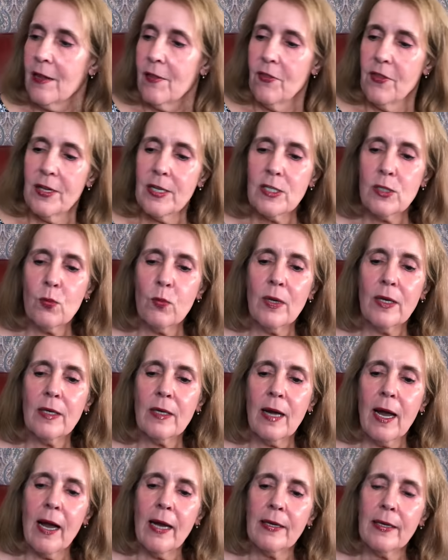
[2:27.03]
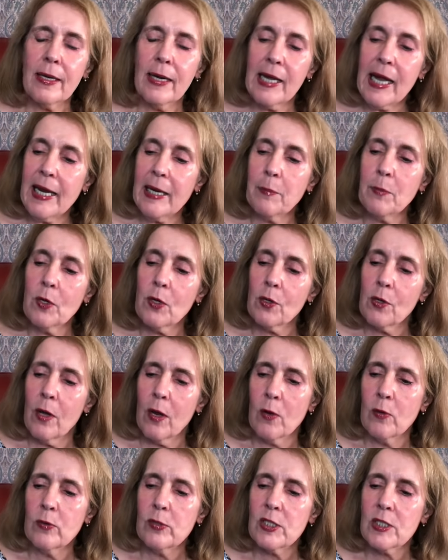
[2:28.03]
This one kind of came
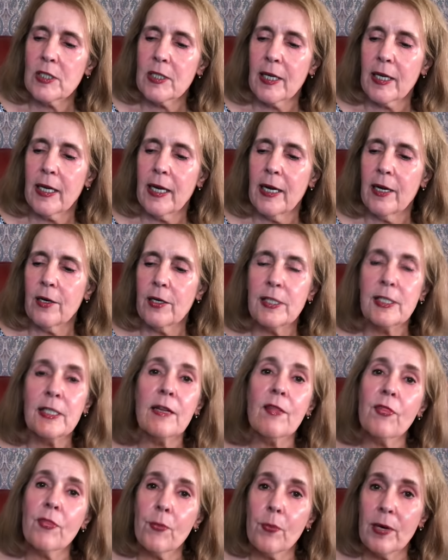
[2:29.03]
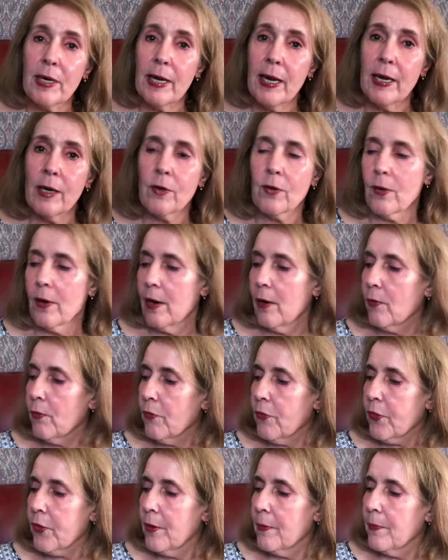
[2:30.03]
close, the keratin three-day
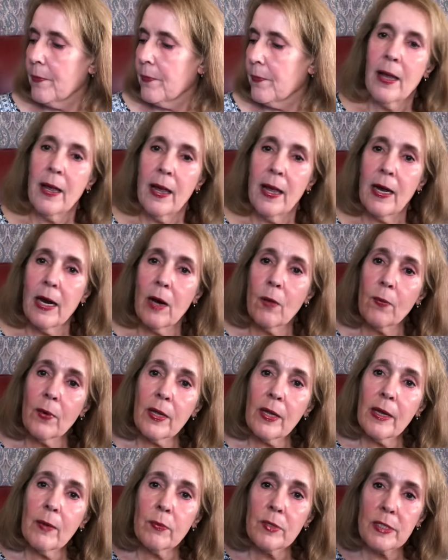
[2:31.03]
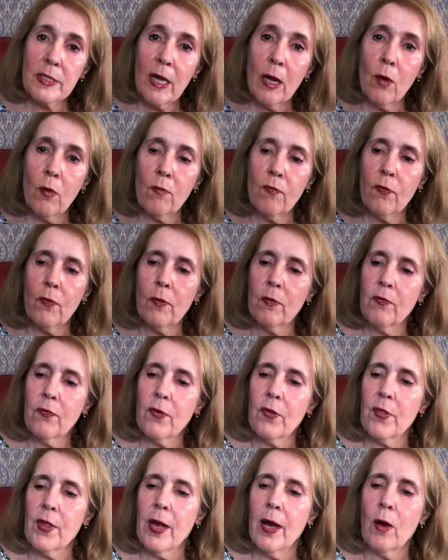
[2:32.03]
growth, and I really was hopeful for
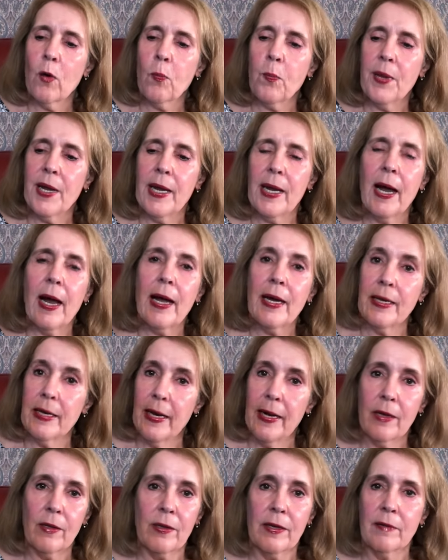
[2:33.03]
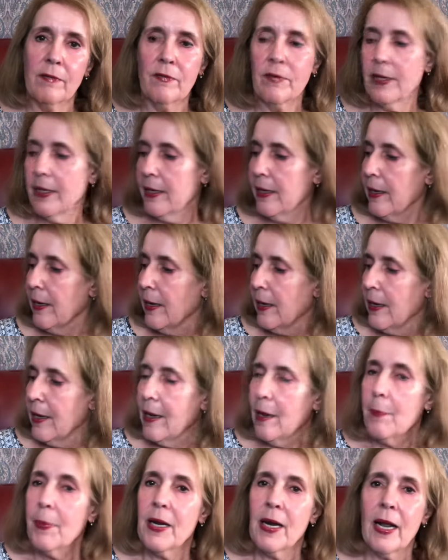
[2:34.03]
the OPI nail envy,
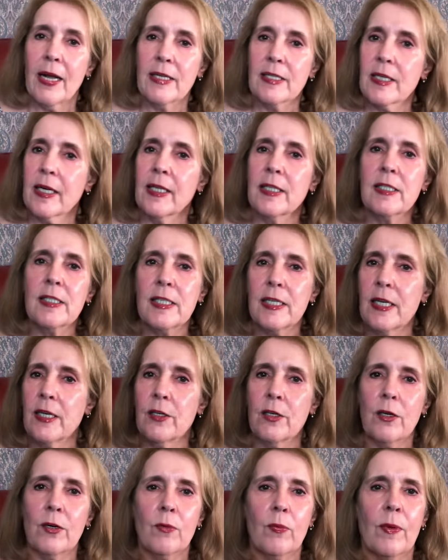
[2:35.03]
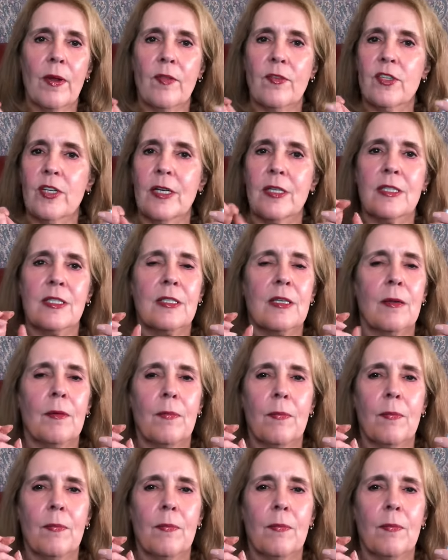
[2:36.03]
but I continued with just the